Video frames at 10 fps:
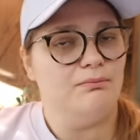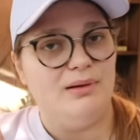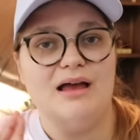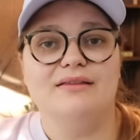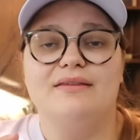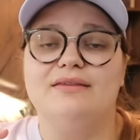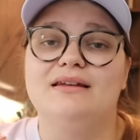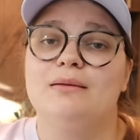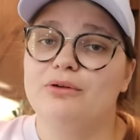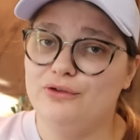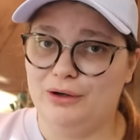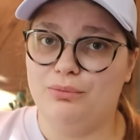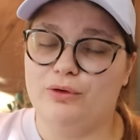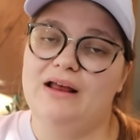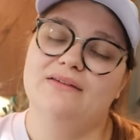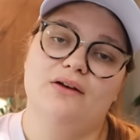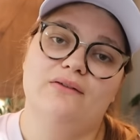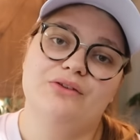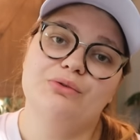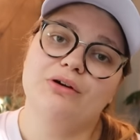But the numbers are important. So
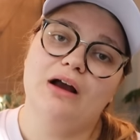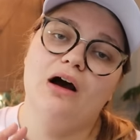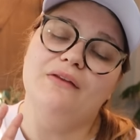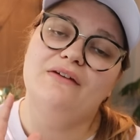if you are on